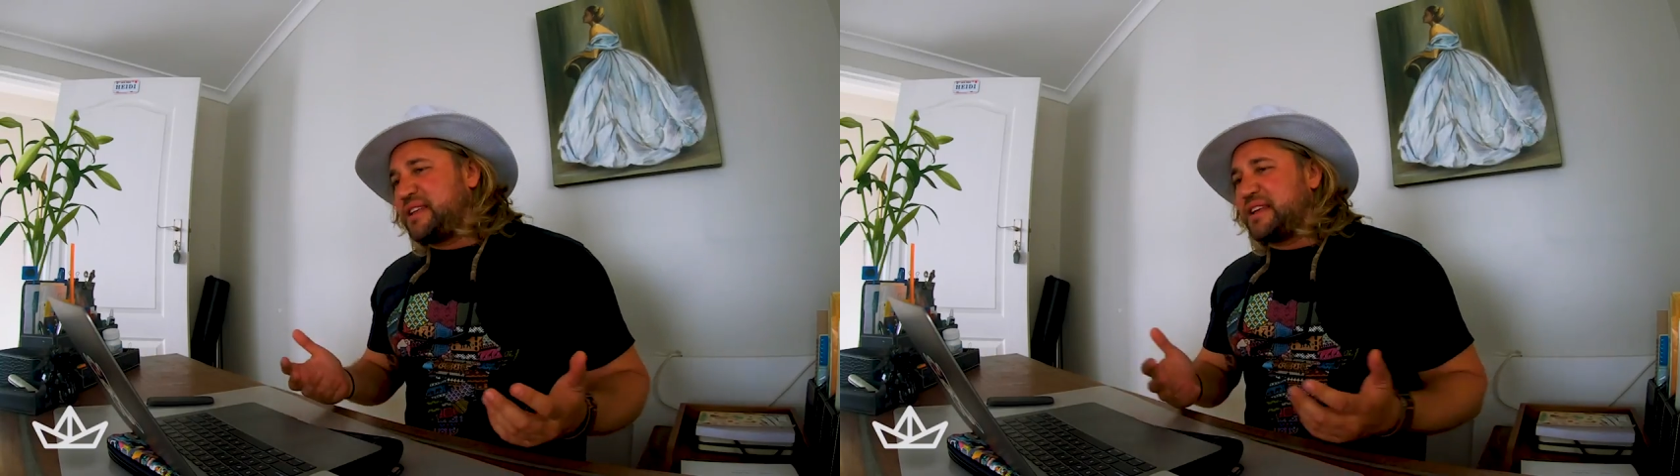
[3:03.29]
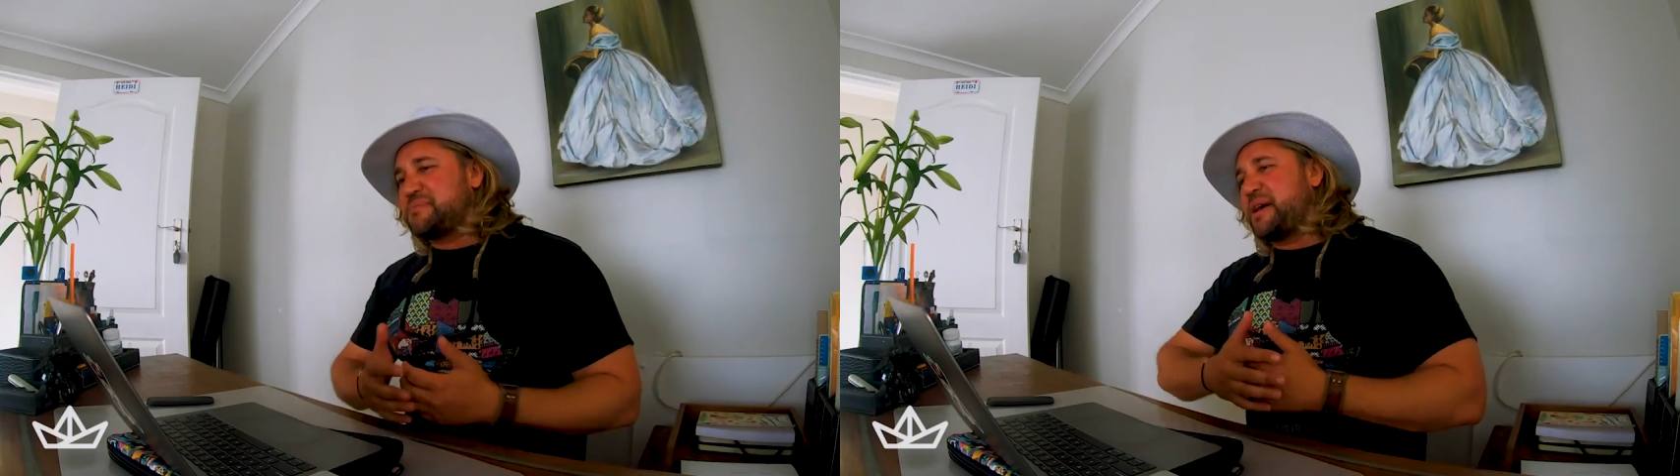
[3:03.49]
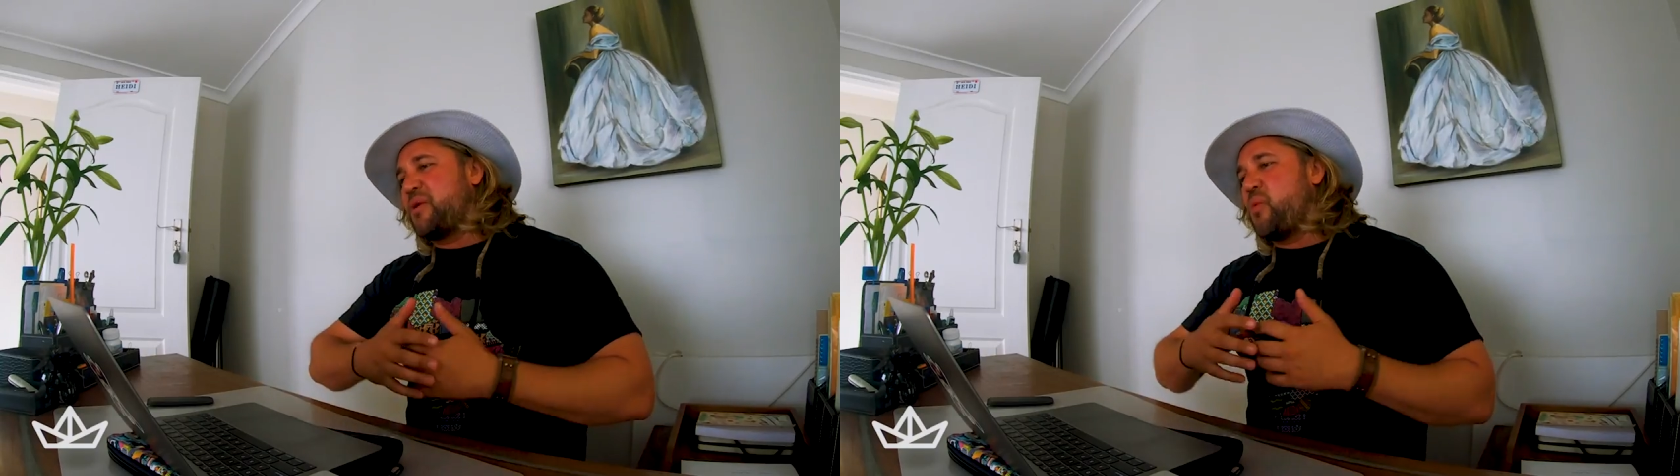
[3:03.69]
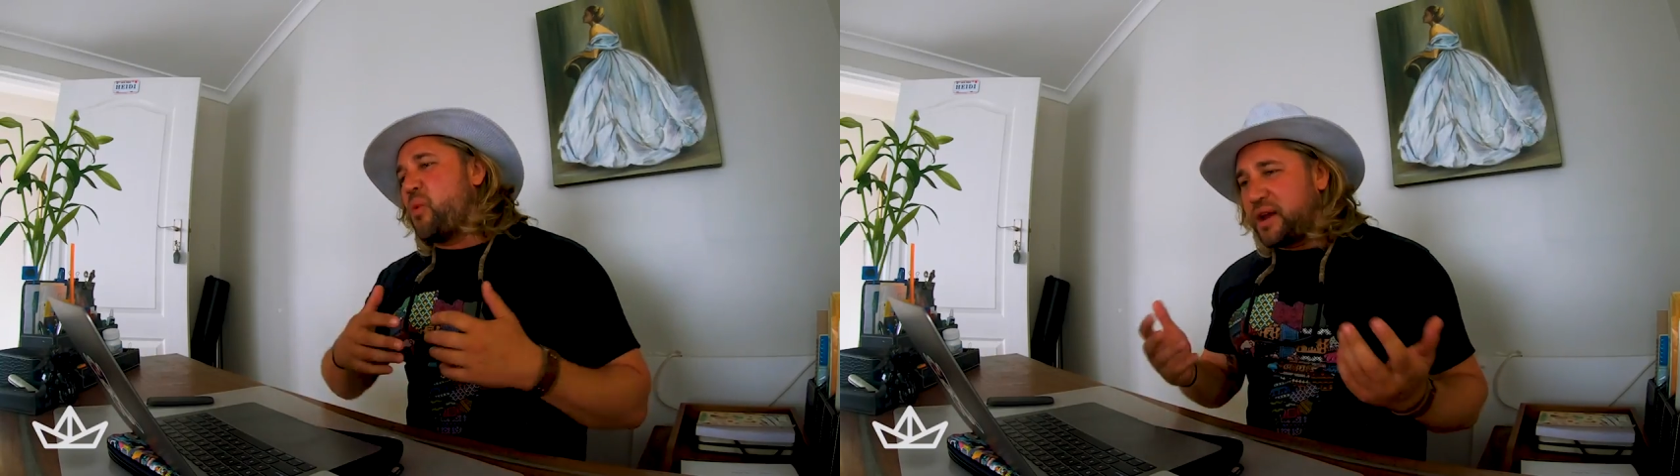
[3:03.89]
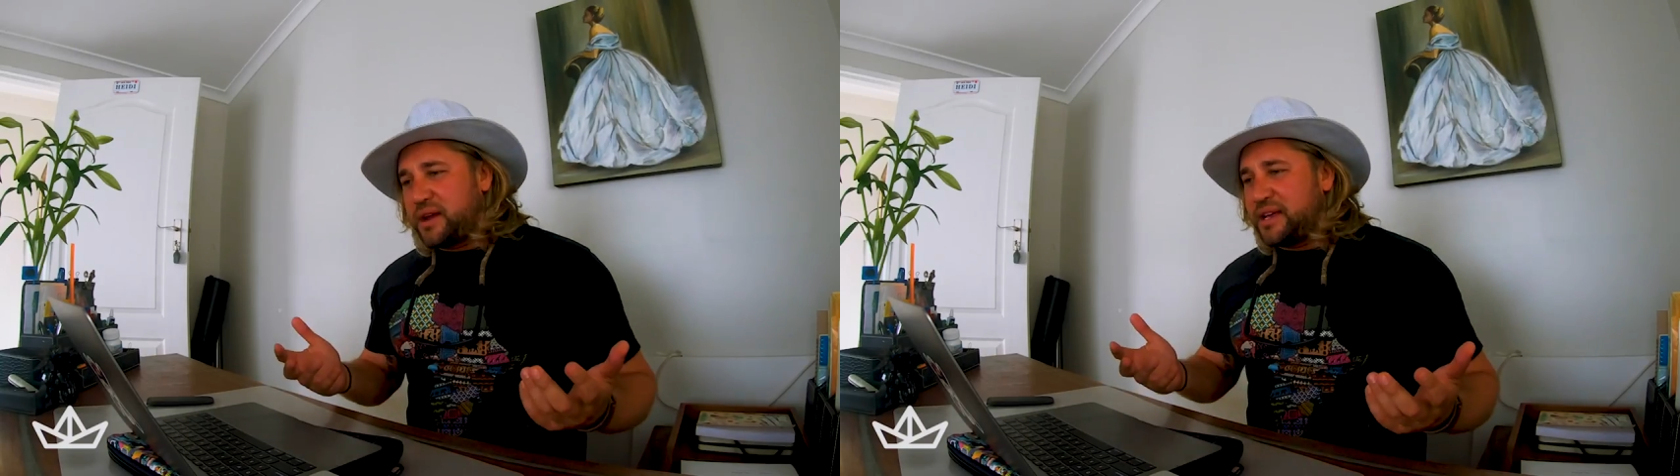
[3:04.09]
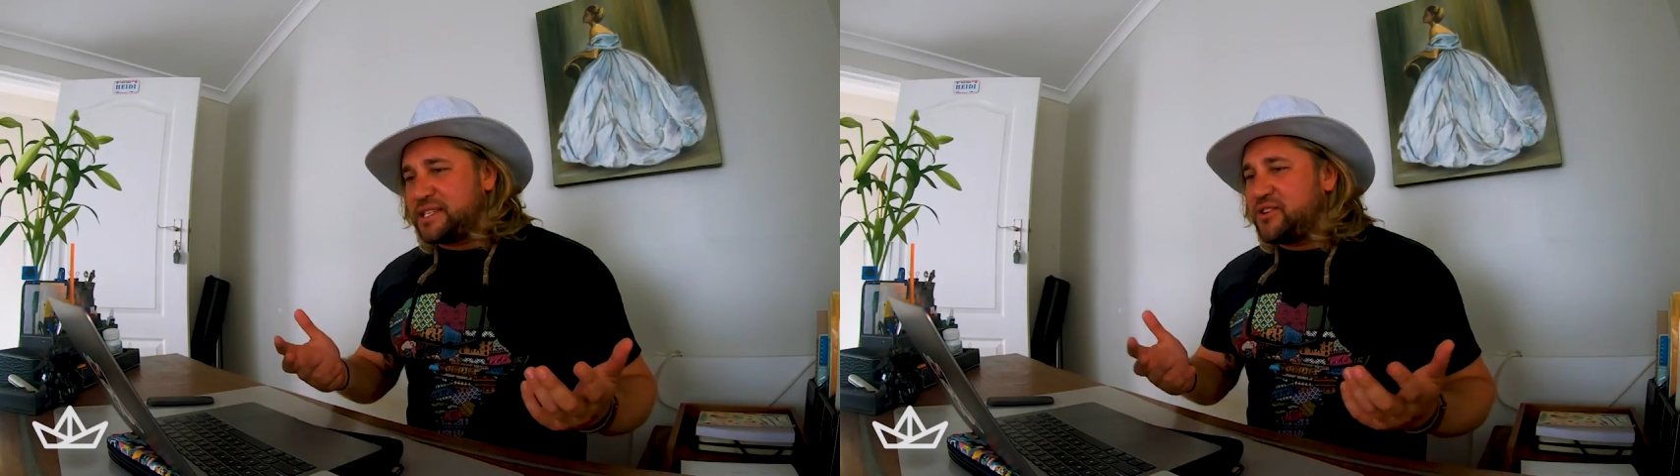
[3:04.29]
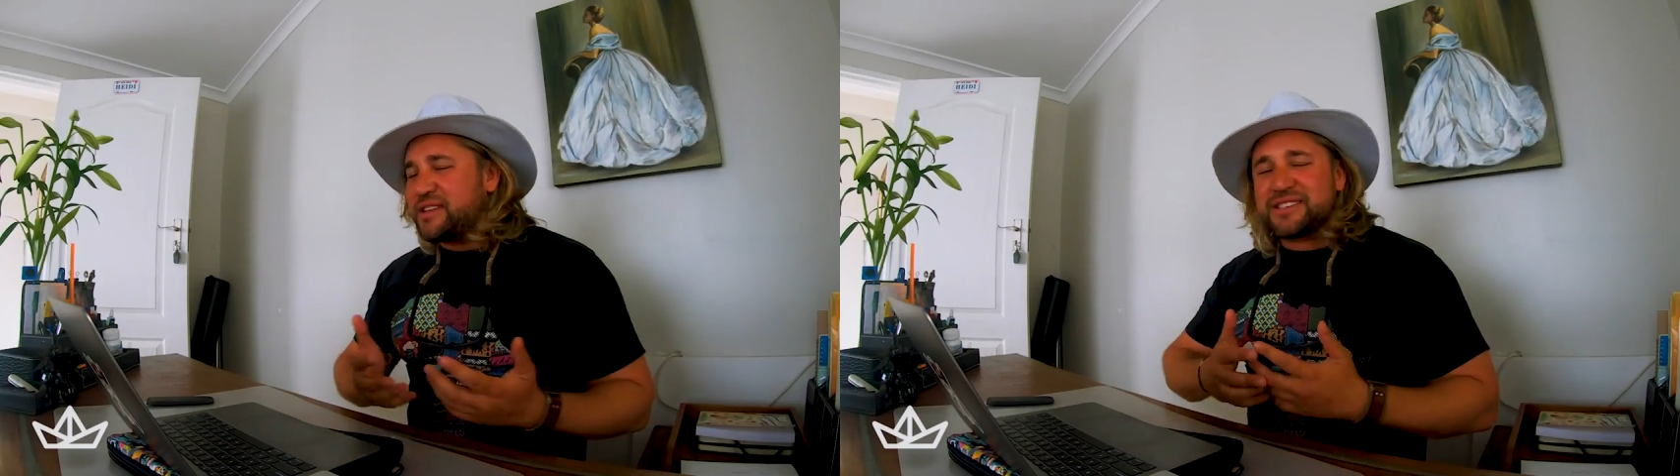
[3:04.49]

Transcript: It doesn't matter what it is, you can